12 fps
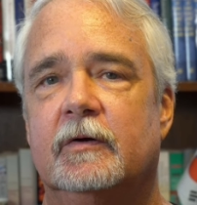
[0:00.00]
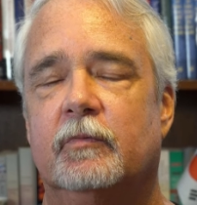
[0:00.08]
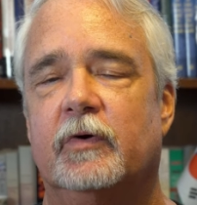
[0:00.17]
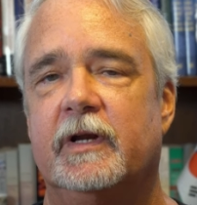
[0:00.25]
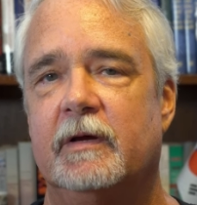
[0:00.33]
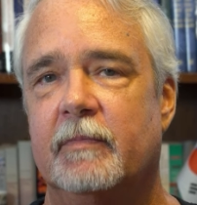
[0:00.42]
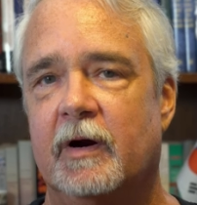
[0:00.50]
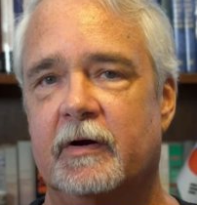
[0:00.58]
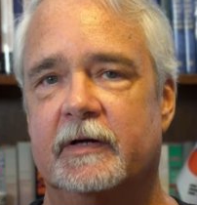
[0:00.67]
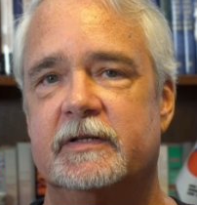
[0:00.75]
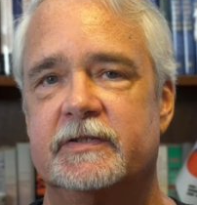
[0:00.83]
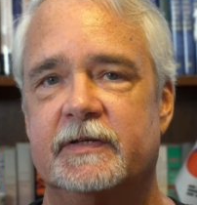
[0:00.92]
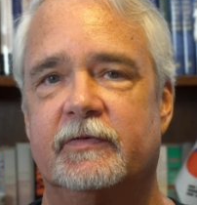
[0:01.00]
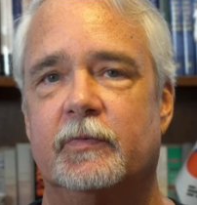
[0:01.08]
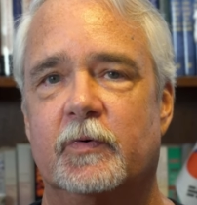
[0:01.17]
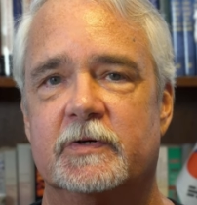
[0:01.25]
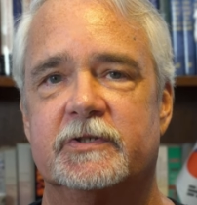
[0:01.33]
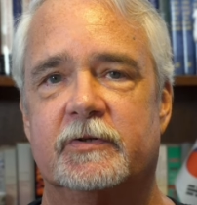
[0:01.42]
When the American Civil
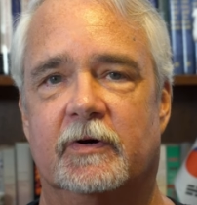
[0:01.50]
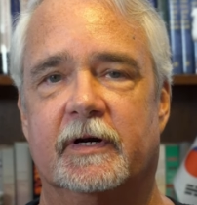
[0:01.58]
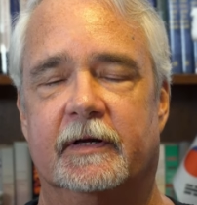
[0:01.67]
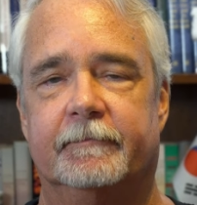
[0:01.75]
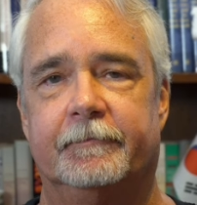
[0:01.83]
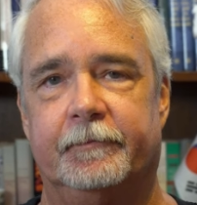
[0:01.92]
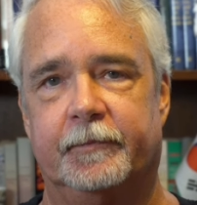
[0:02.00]
War started,